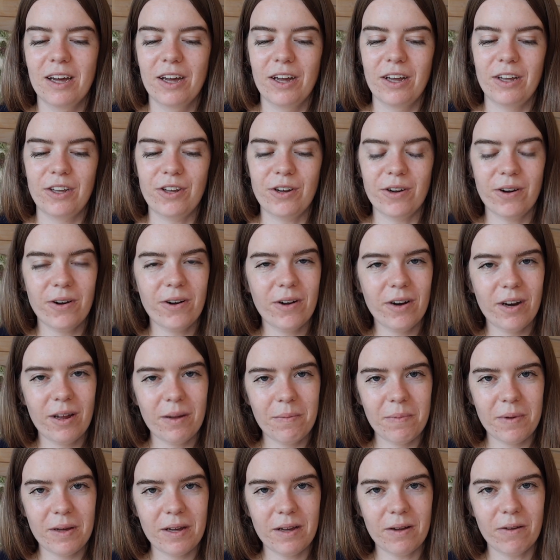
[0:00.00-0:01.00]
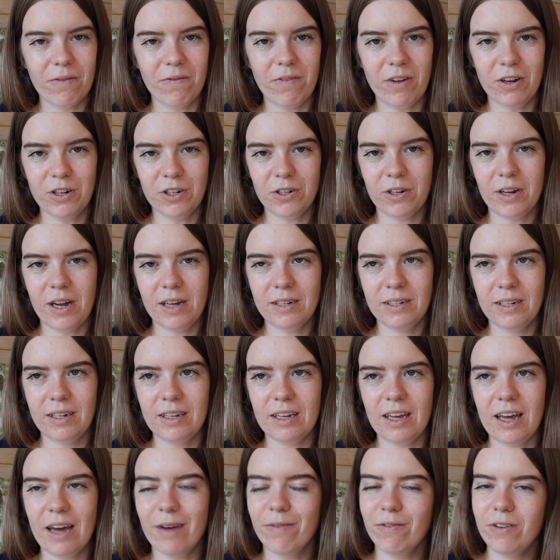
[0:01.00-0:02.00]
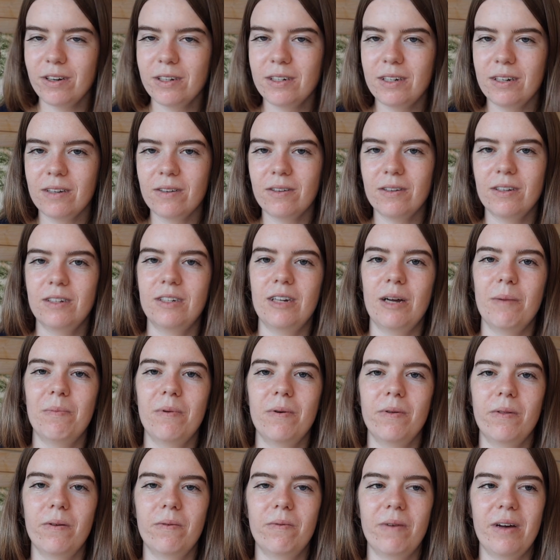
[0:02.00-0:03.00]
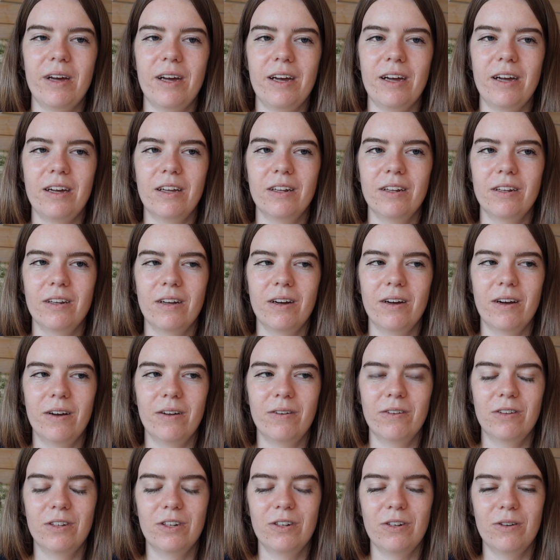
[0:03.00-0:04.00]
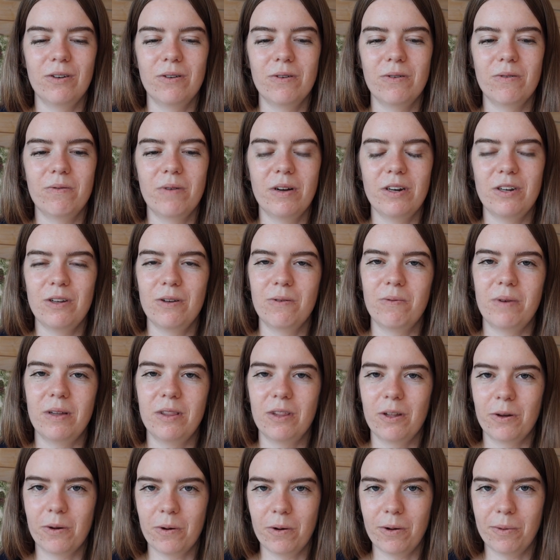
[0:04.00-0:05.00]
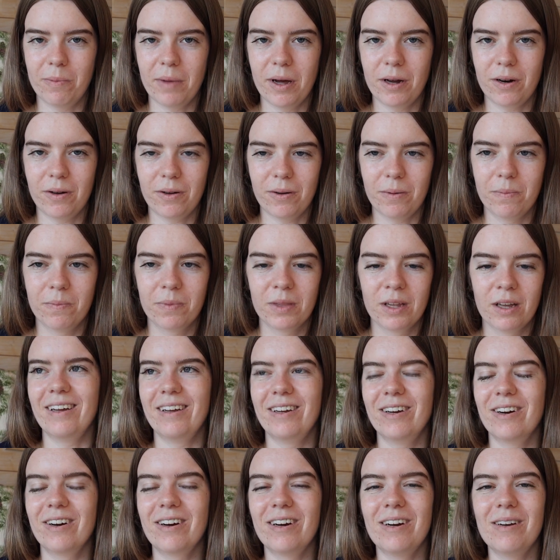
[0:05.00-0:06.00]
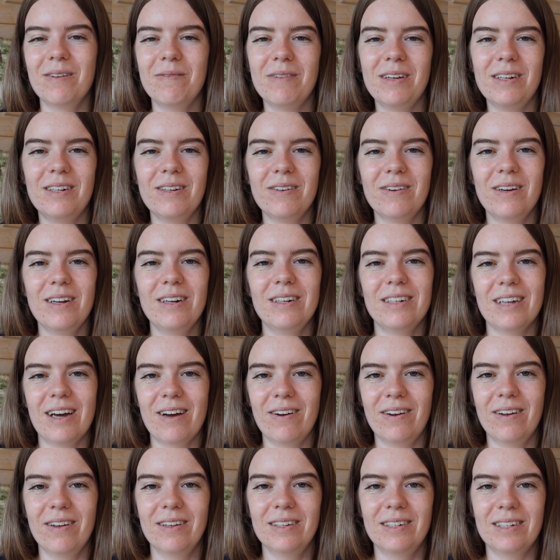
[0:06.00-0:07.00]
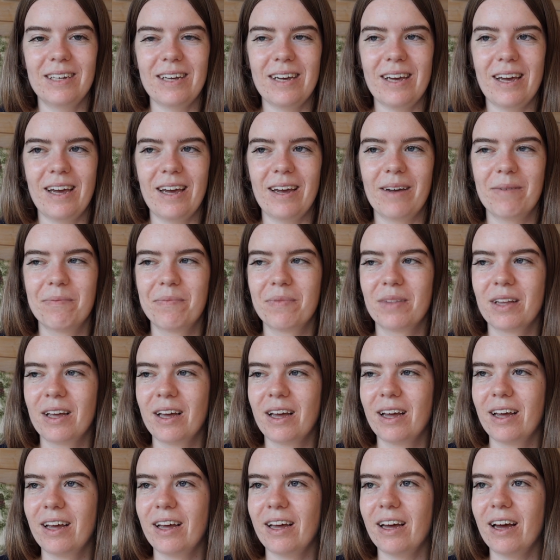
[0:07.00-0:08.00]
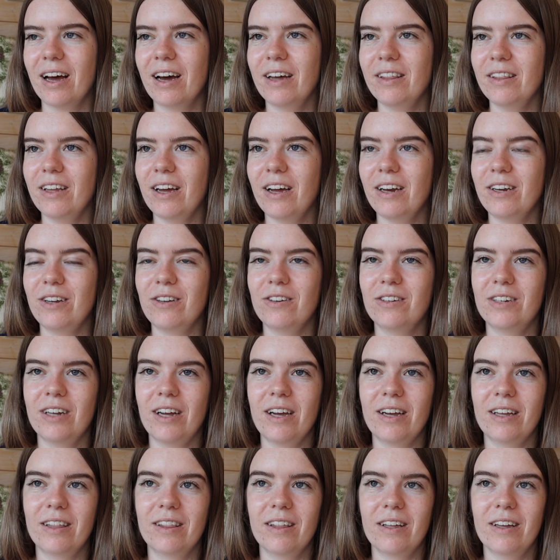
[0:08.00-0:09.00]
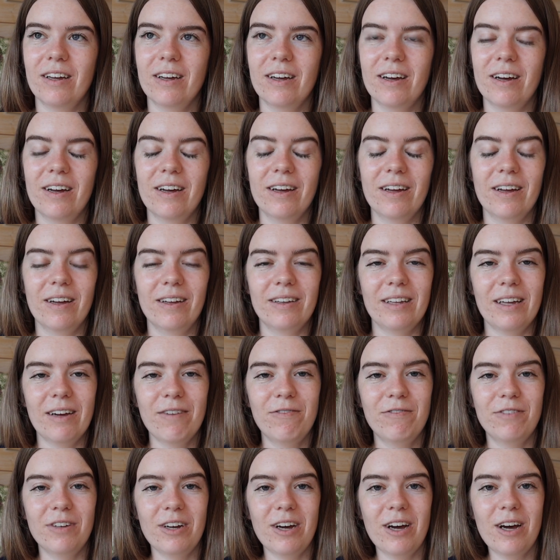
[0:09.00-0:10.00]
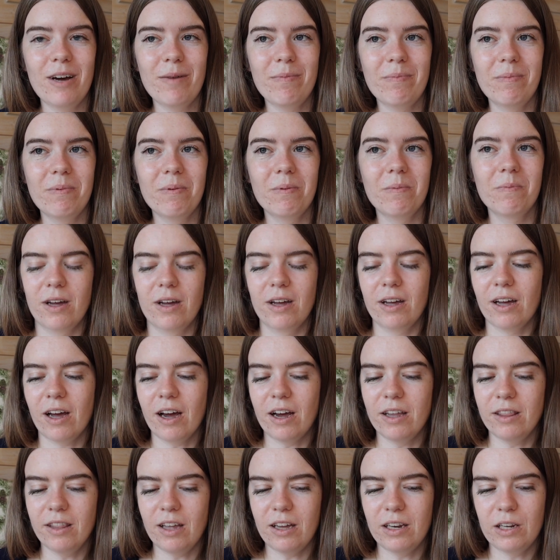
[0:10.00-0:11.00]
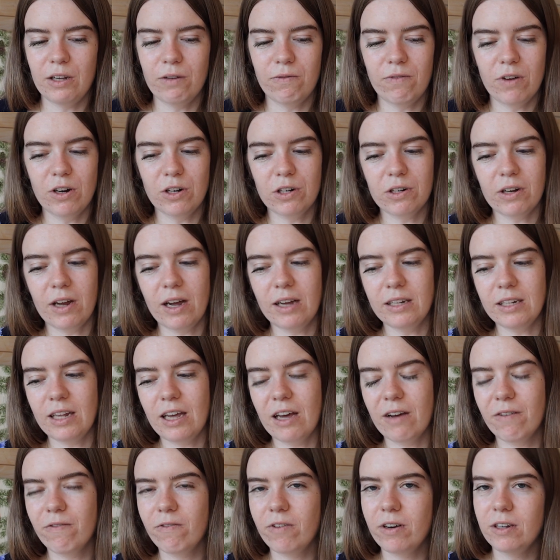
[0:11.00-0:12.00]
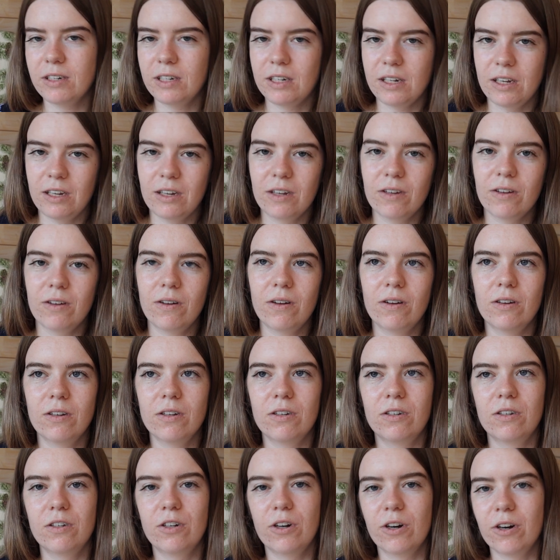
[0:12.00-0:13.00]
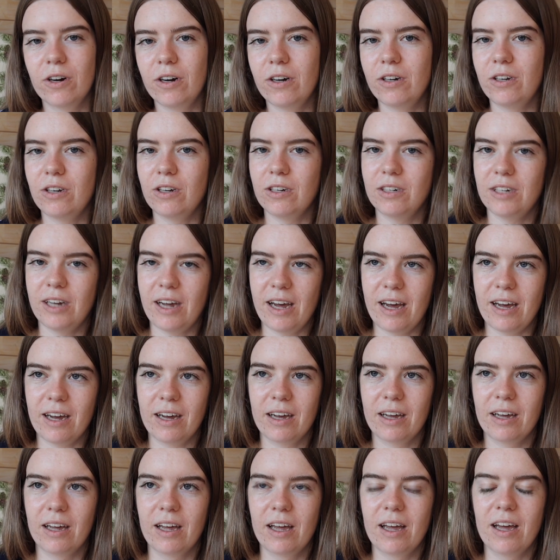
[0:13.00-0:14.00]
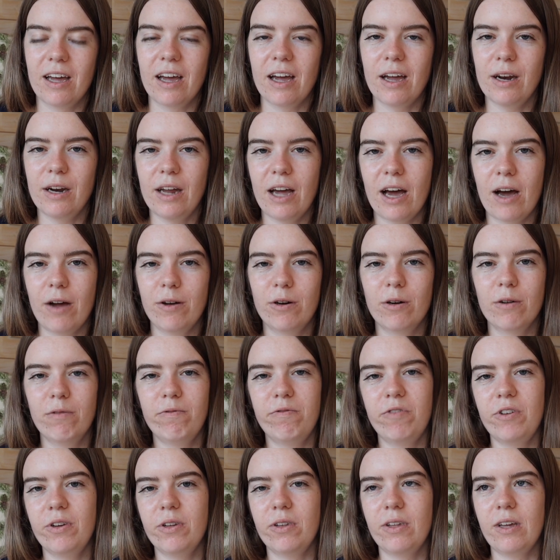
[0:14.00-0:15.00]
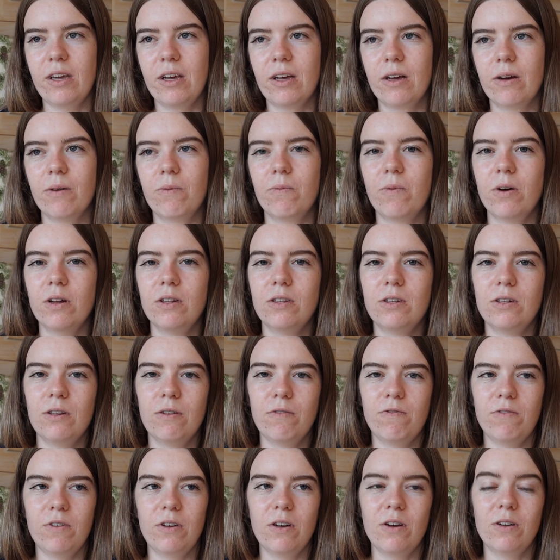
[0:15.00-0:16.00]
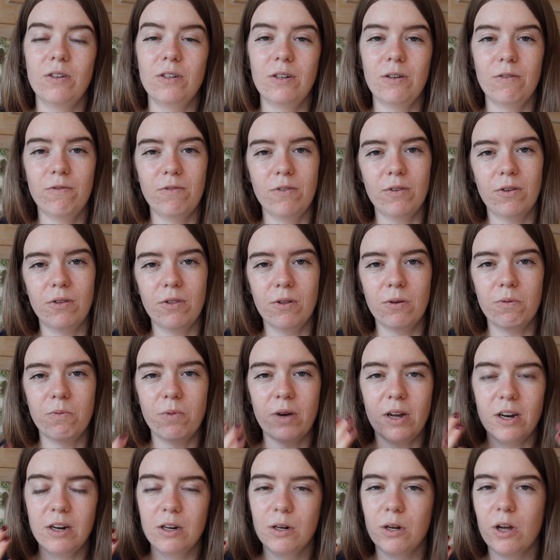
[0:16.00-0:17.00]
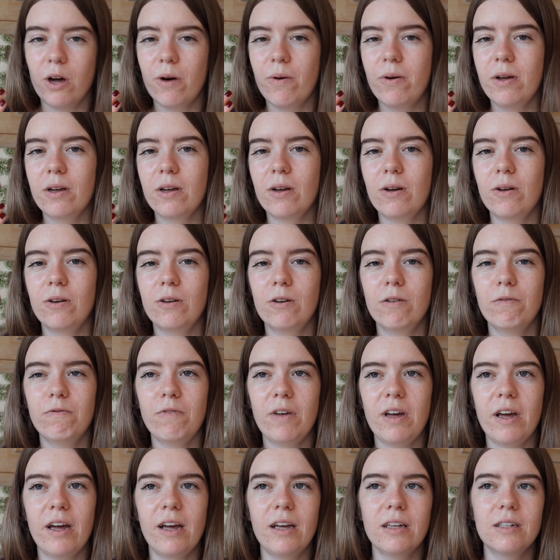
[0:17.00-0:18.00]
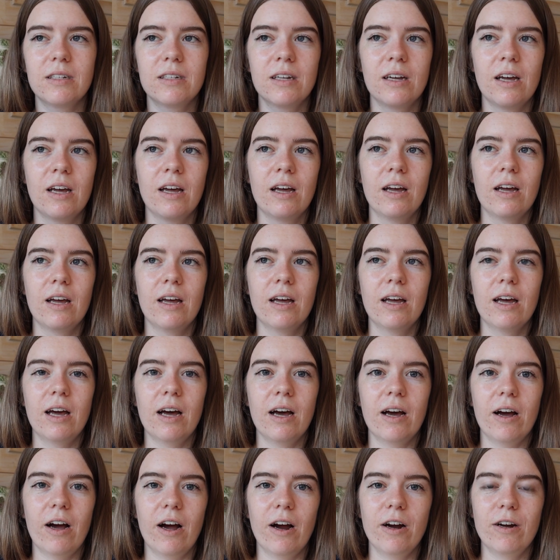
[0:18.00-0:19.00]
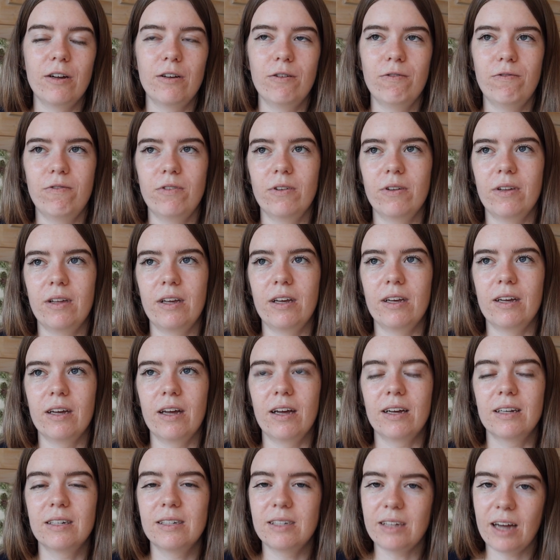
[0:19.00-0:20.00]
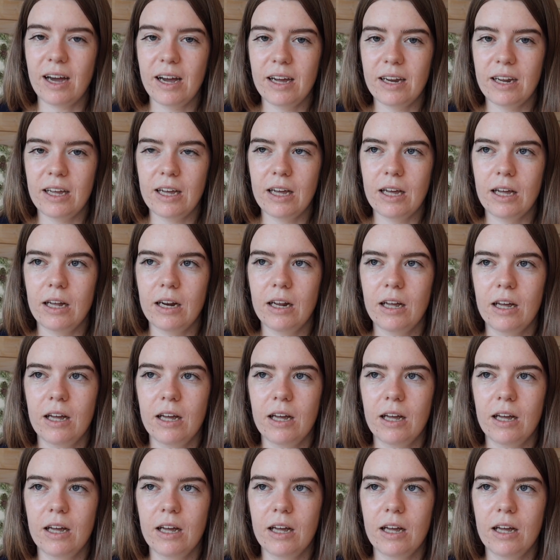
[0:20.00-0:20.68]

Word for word: you're going to be visualizing every single step of the way to when you win the gold medal. You're going to be doing downhill skiing. And then you take the lift up, and then you visualize every single turn you take and how you're feeling. What do you feel? Do you feel the wind going on your face? Are you feeling excited?